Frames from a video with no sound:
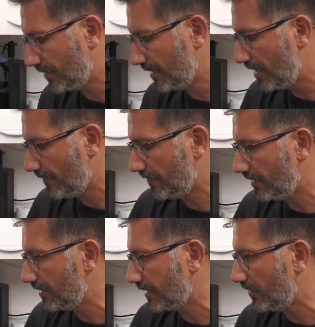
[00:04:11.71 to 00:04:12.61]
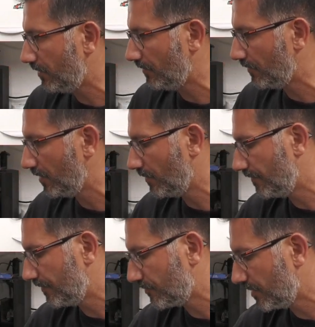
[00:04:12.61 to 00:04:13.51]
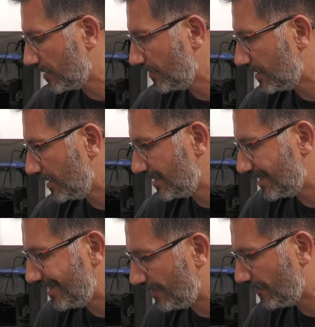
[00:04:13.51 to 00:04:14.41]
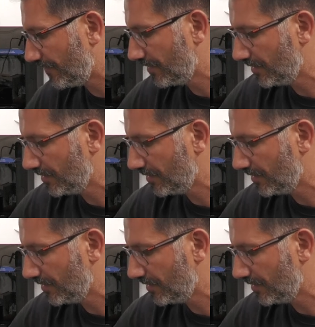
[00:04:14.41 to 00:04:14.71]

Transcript: But enough, let's get on with the transmitter itself.